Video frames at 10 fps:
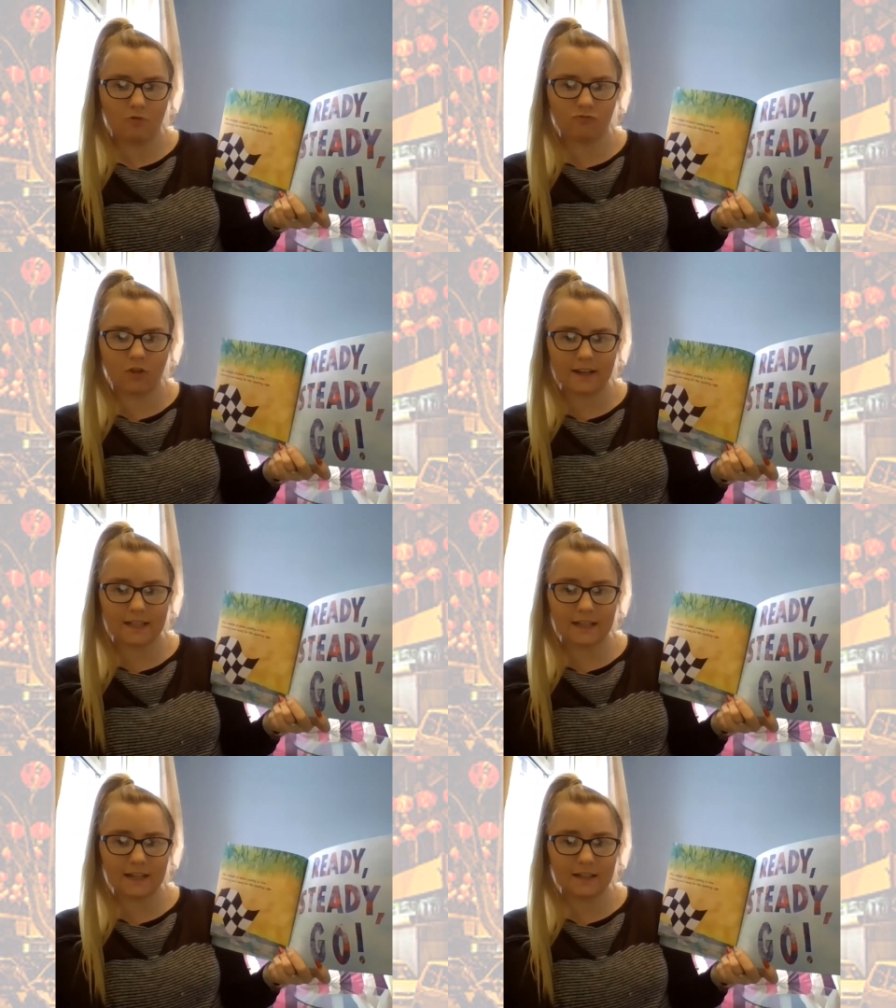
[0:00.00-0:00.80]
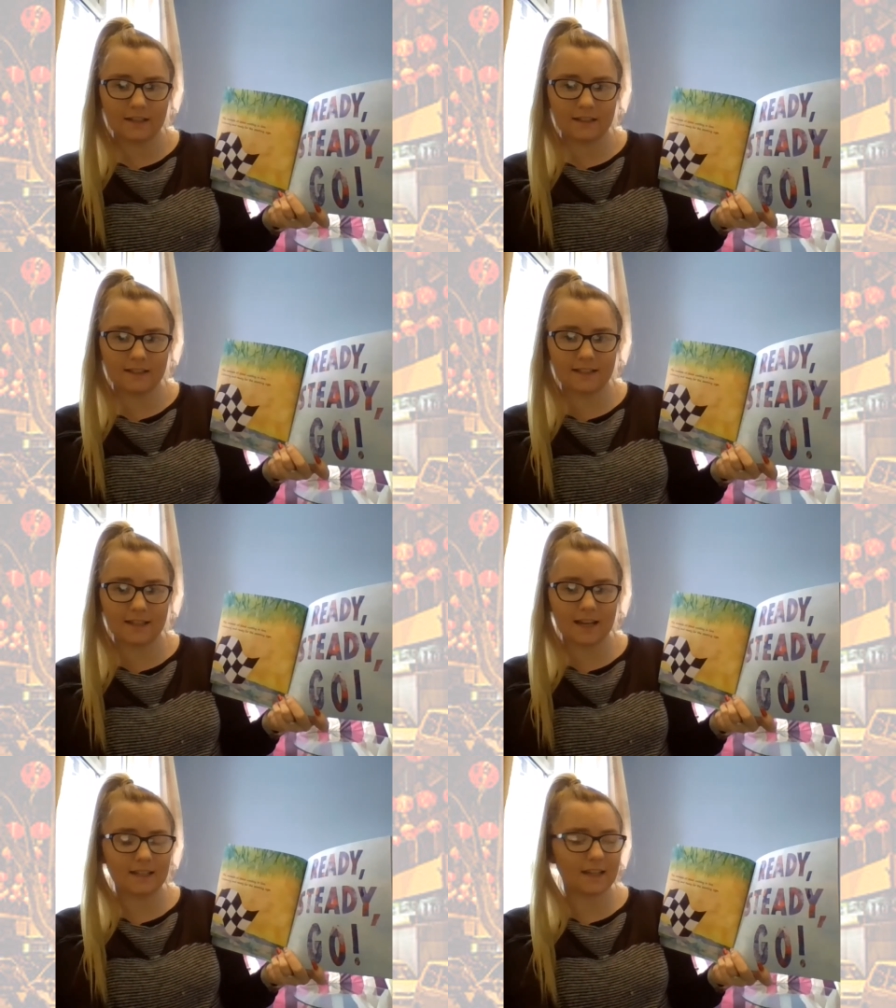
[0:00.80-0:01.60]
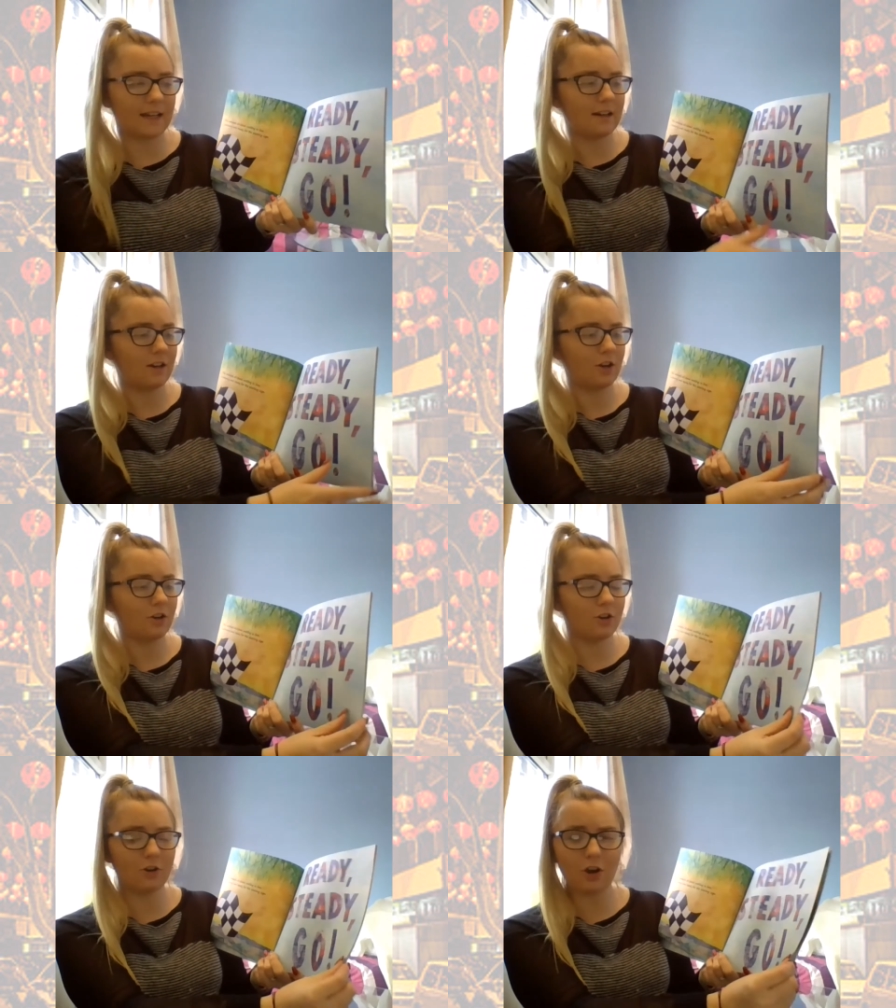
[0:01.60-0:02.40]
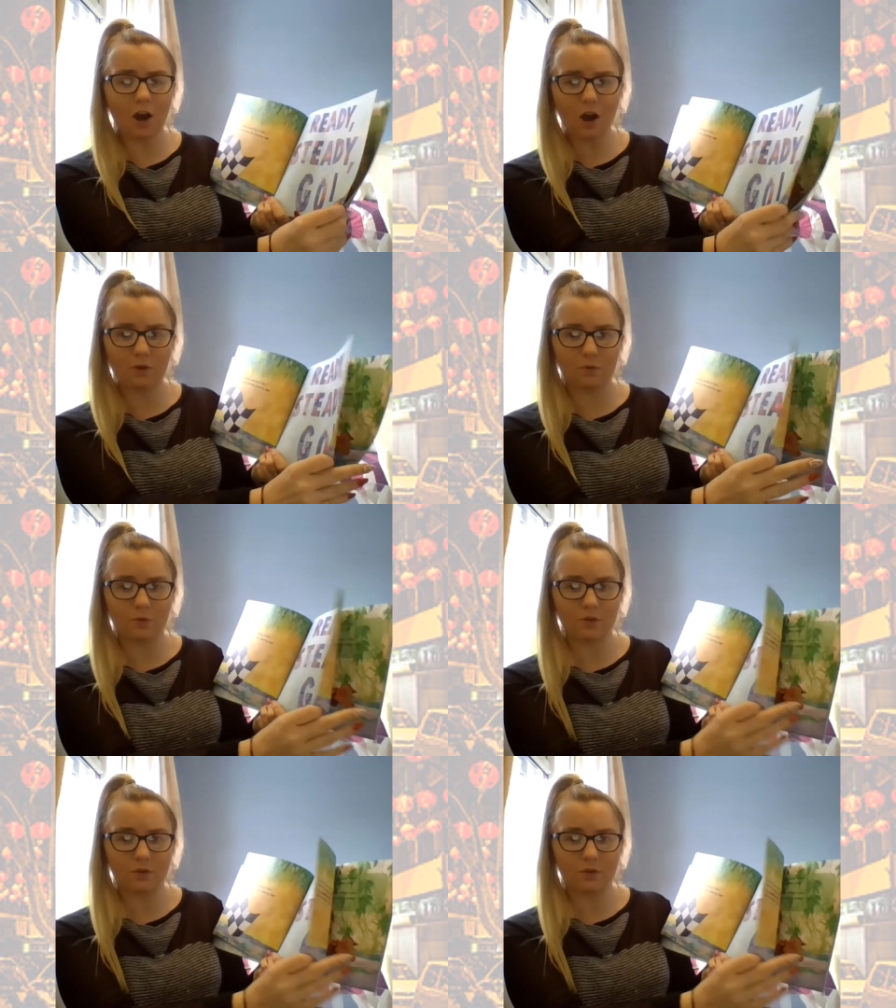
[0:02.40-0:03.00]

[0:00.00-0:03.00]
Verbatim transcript: Ready, steady, go!